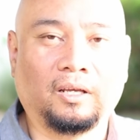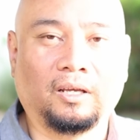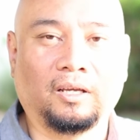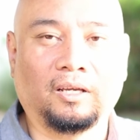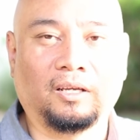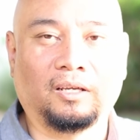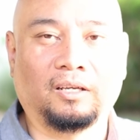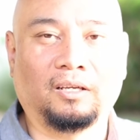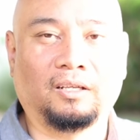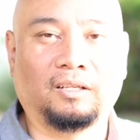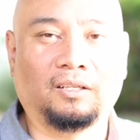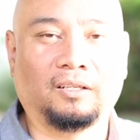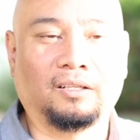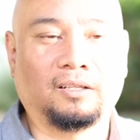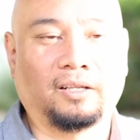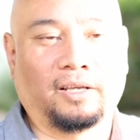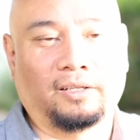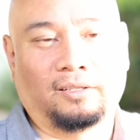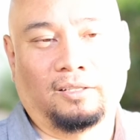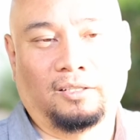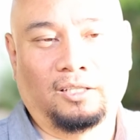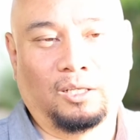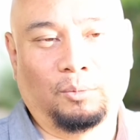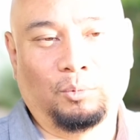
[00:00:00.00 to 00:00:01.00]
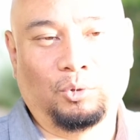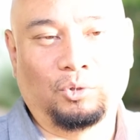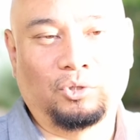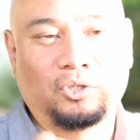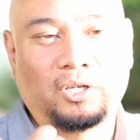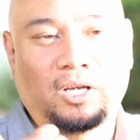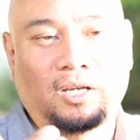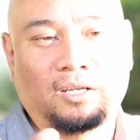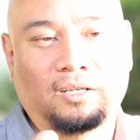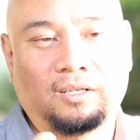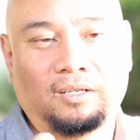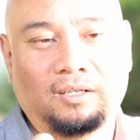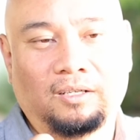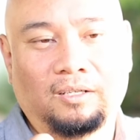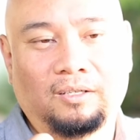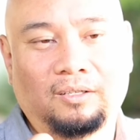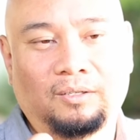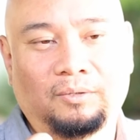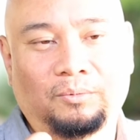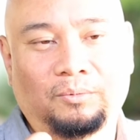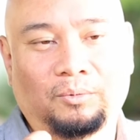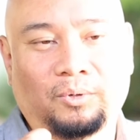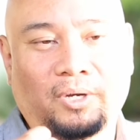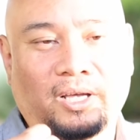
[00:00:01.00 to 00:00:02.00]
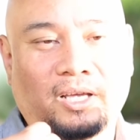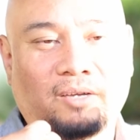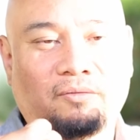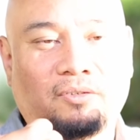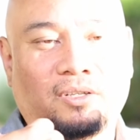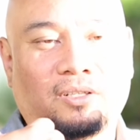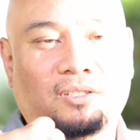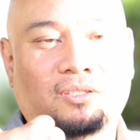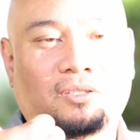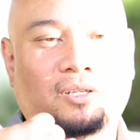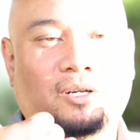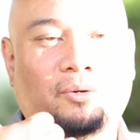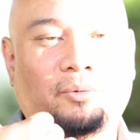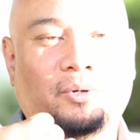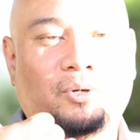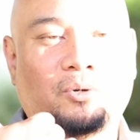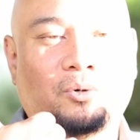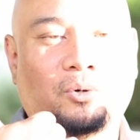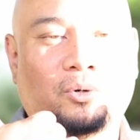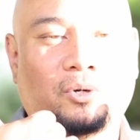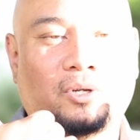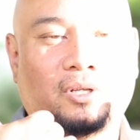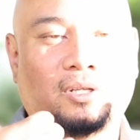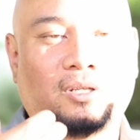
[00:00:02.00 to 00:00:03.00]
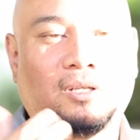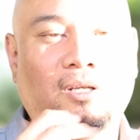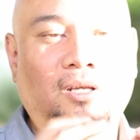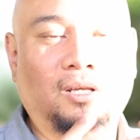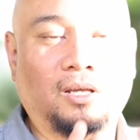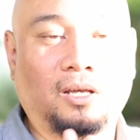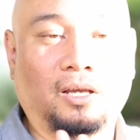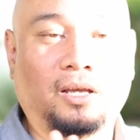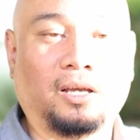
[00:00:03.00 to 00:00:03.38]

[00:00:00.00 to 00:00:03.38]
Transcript: And like the double shaka, we'll have it start recording